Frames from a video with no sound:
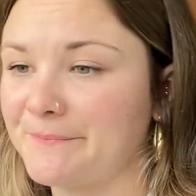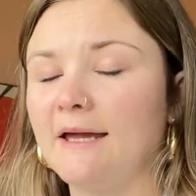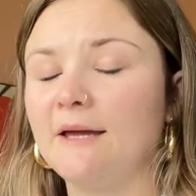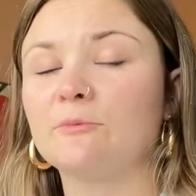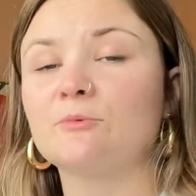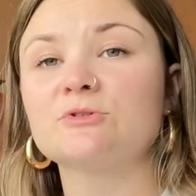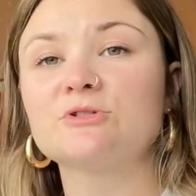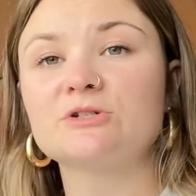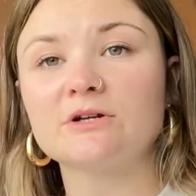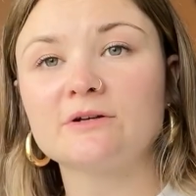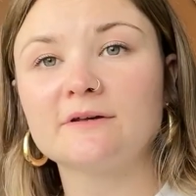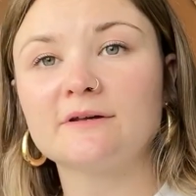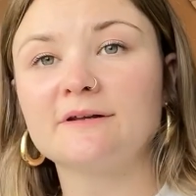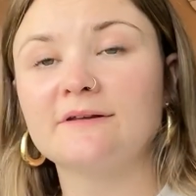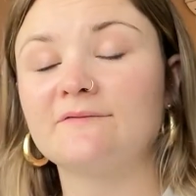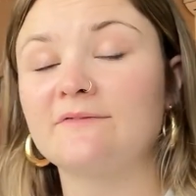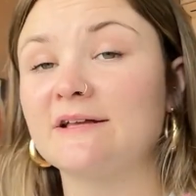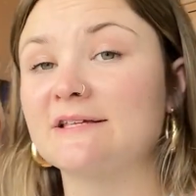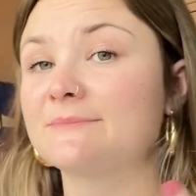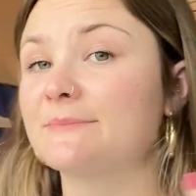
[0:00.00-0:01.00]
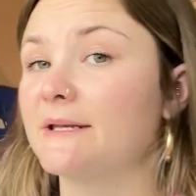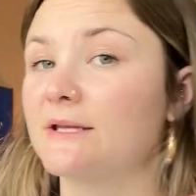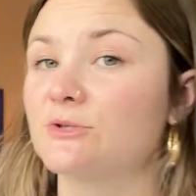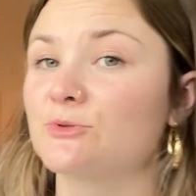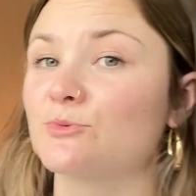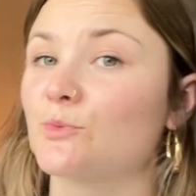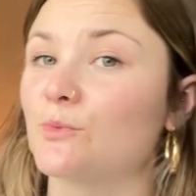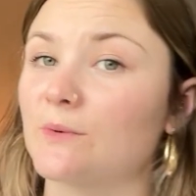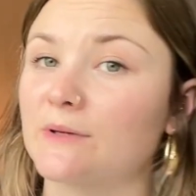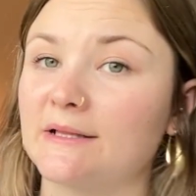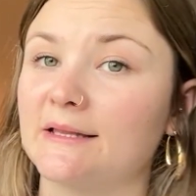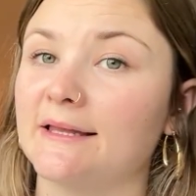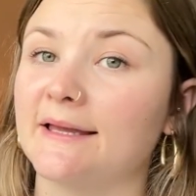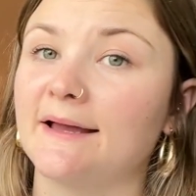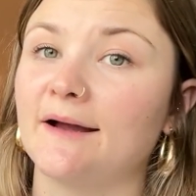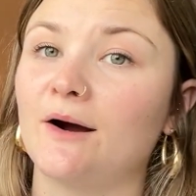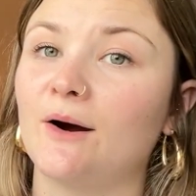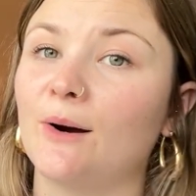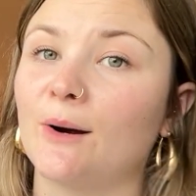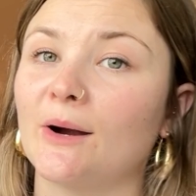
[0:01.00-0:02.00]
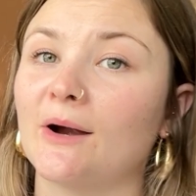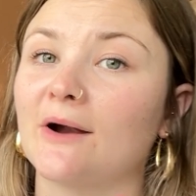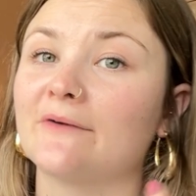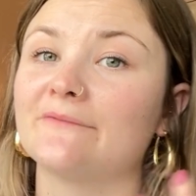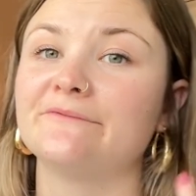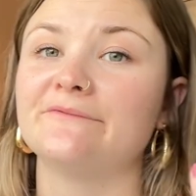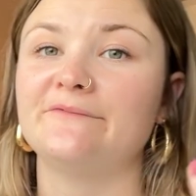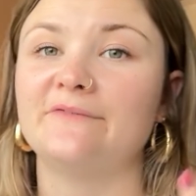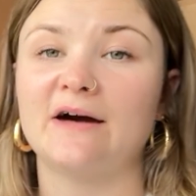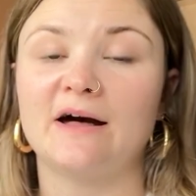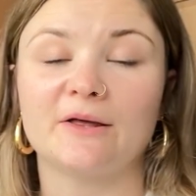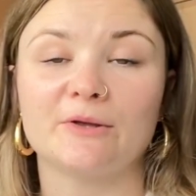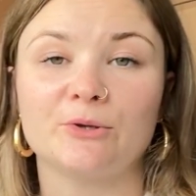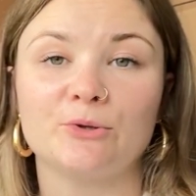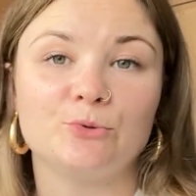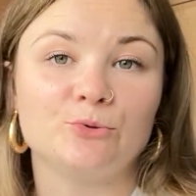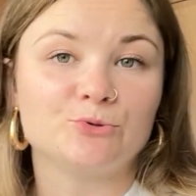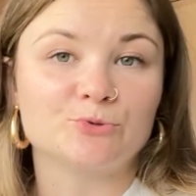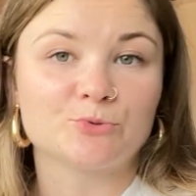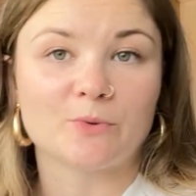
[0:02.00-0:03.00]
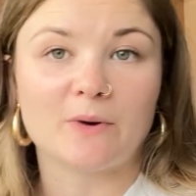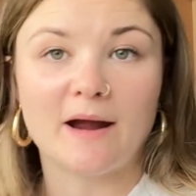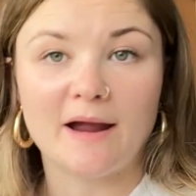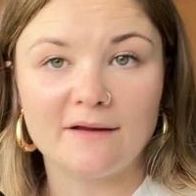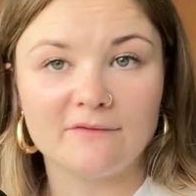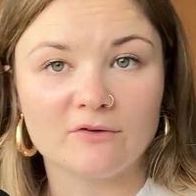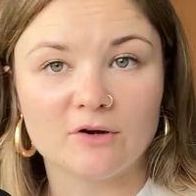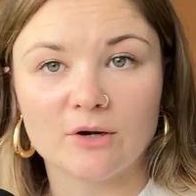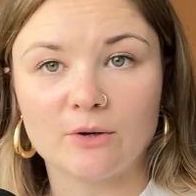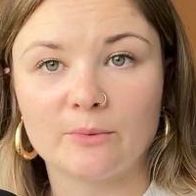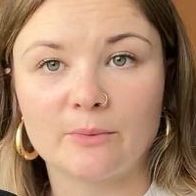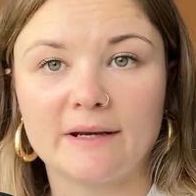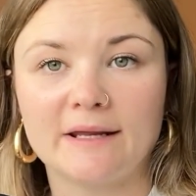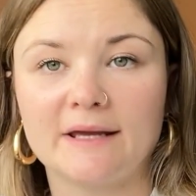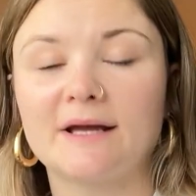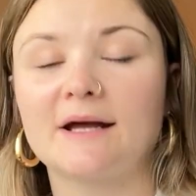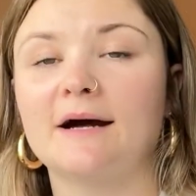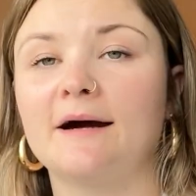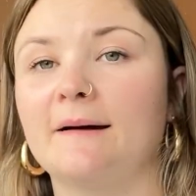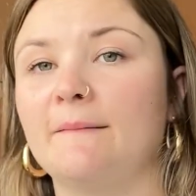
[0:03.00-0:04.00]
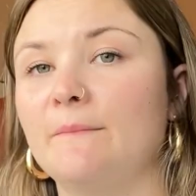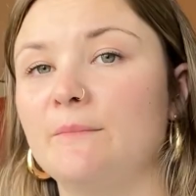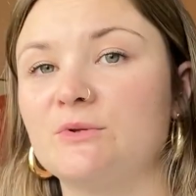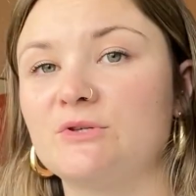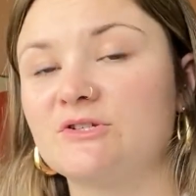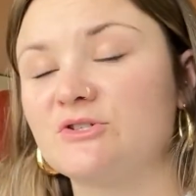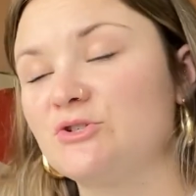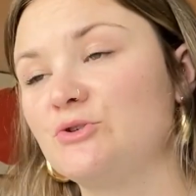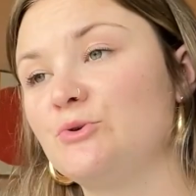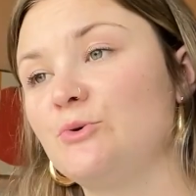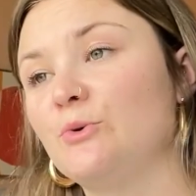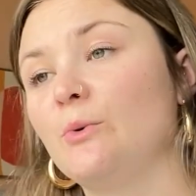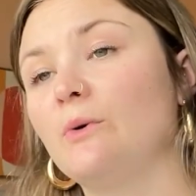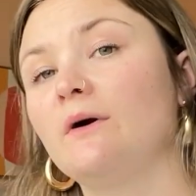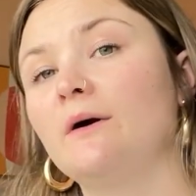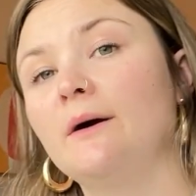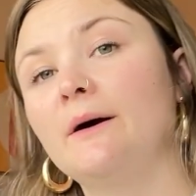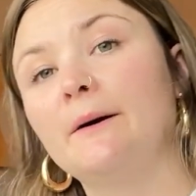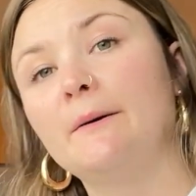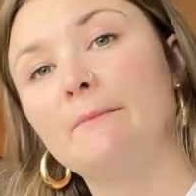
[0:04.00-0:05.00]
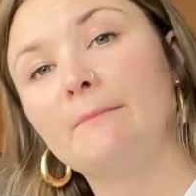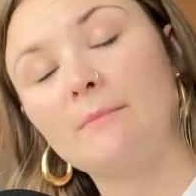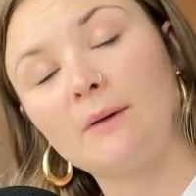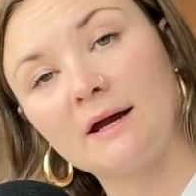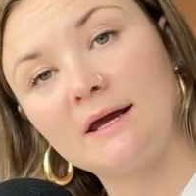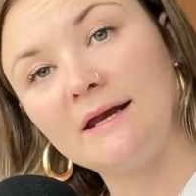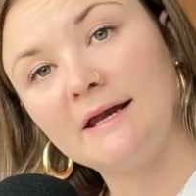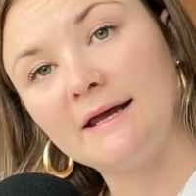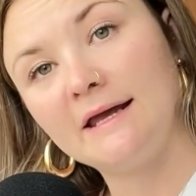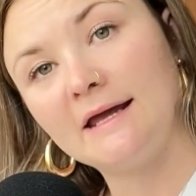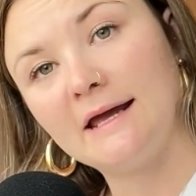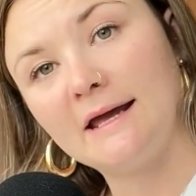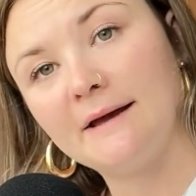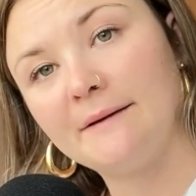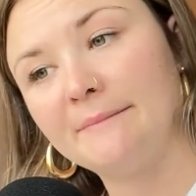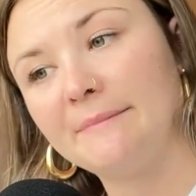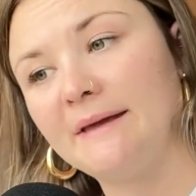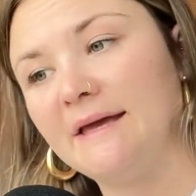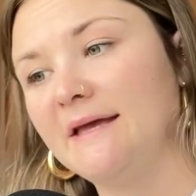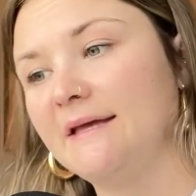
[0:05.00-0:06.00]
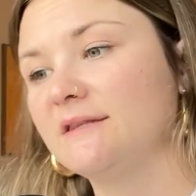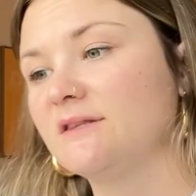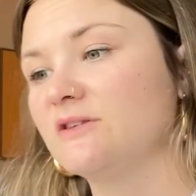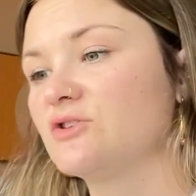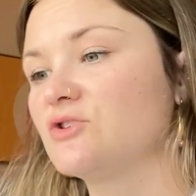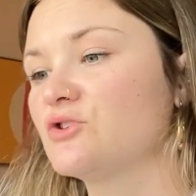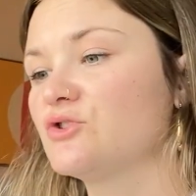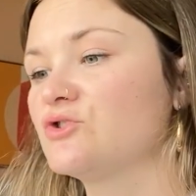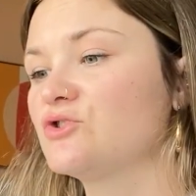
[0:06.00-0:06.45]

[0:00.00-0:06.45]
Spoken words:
And return on investment is really our value driver when it comes to marketing campaigns.